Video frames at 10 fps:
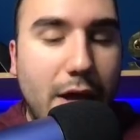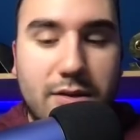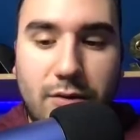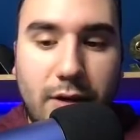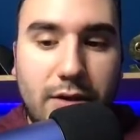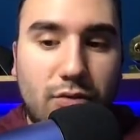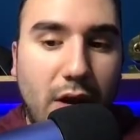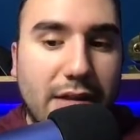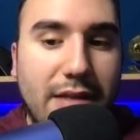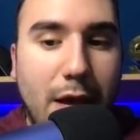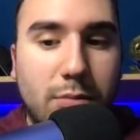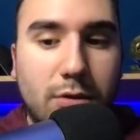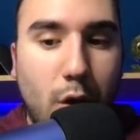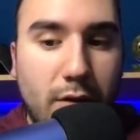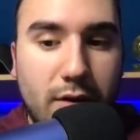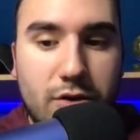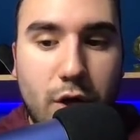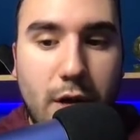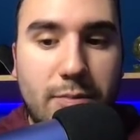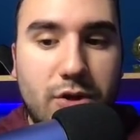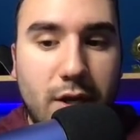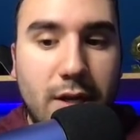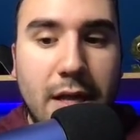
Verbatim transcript: It's linked right down below in the description.